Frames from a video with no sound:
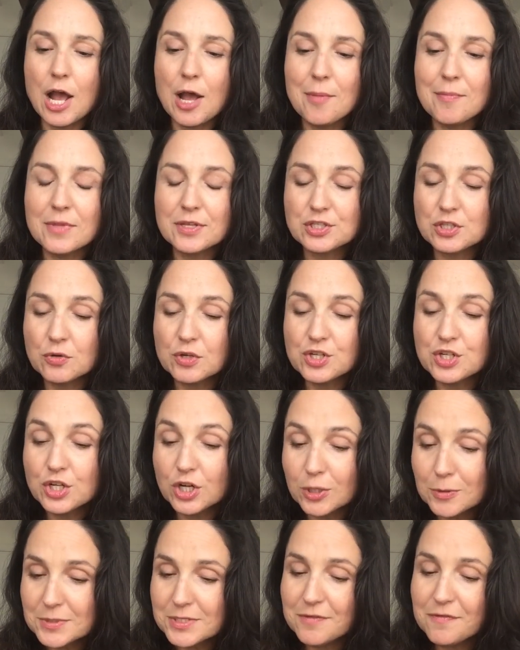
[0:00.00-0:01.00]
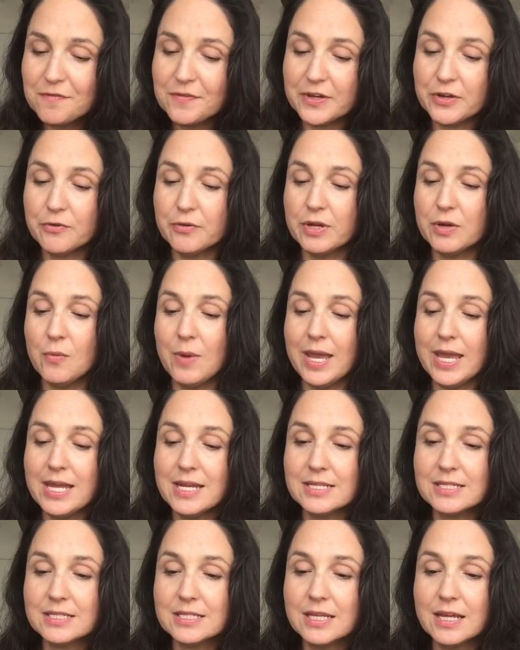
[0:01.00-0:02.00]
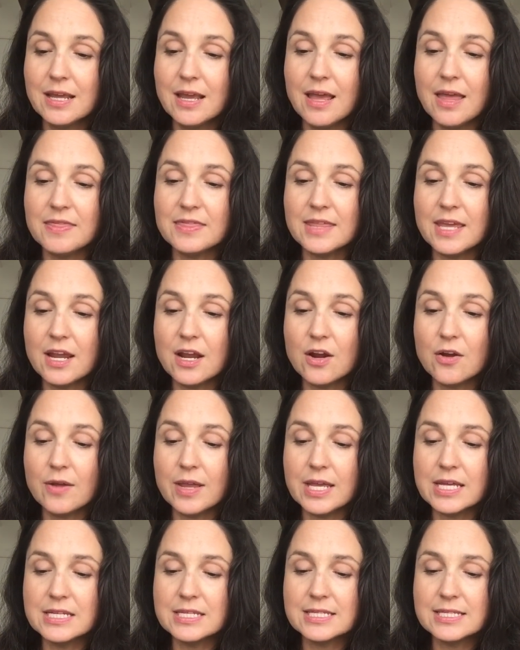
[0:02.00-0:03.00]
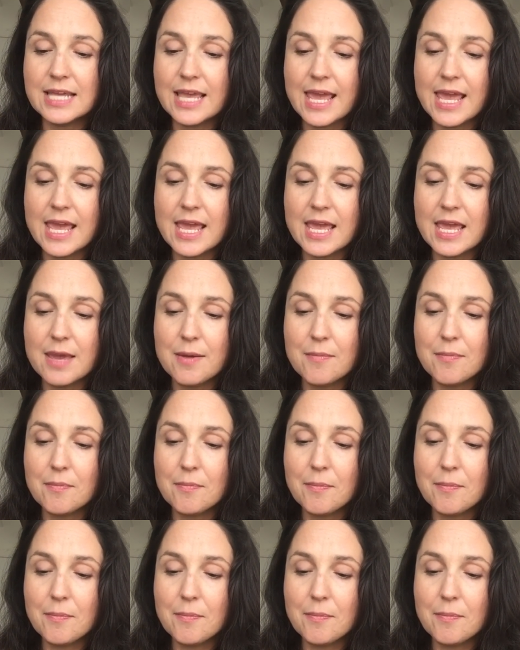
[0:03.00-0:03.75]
So in terms of fingering weight, there is a